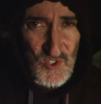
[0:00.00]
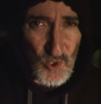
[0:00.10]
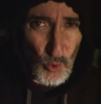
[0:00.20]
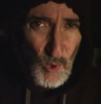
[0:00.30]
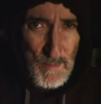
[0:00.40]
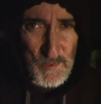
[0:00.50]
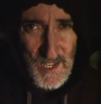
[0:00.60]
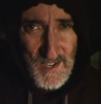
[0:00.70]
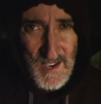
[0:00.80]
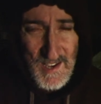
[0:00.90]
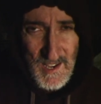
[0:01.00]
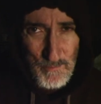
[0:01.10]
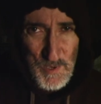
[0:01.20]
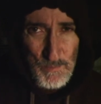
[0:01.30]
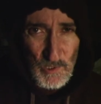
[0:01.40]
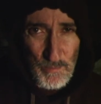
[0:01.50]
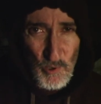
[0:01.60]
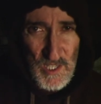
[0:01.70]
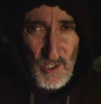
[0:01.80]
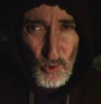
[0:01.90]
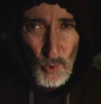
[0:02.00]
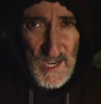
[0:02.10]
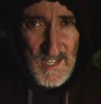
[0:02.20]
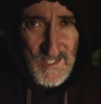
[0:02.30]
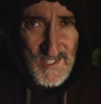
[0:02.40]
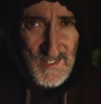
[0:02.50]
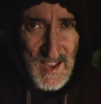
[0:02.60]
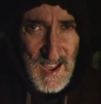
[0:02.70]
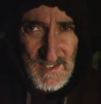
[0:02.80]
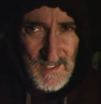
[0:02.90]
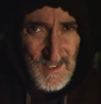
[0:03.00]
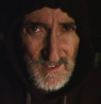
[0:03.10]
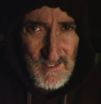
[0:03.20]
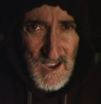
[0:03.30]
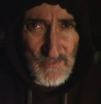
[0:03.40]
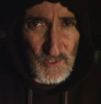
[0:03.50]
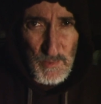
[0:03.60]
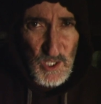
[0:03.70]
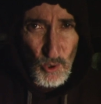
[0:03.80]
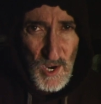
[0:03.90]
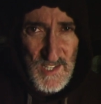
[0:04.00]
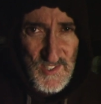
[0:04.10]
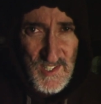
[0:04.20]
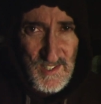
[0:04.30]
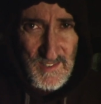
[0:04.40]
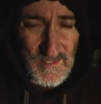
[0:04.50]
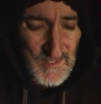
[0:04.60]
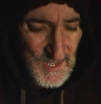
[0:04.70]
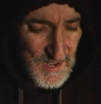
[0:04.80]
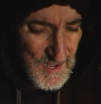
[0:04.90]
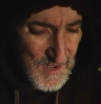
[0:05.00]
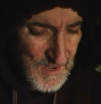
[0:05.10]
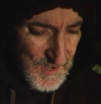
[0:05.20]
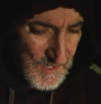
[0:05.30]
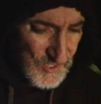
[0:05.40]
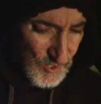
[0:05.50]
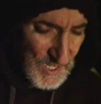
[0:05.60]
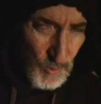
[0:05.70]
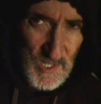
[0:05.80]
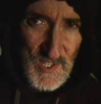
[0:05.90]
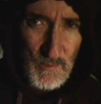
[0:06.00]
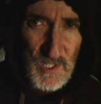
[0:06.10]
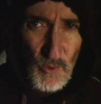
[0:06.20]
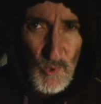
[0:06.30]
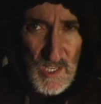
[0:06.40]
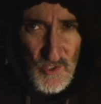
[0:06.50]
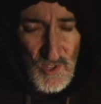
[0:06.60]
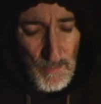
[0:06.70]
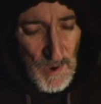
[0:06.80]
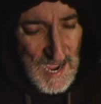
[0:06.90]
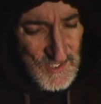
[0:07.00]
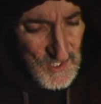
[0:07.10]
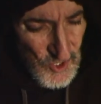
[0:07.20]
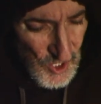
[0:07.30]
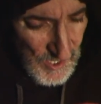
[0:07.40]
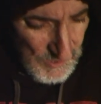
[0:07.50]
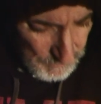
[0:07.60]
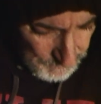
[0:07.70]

scripted and people are putting credence in that, you have to be crazy, okay? So anyways, I'm gonna read you the passage here.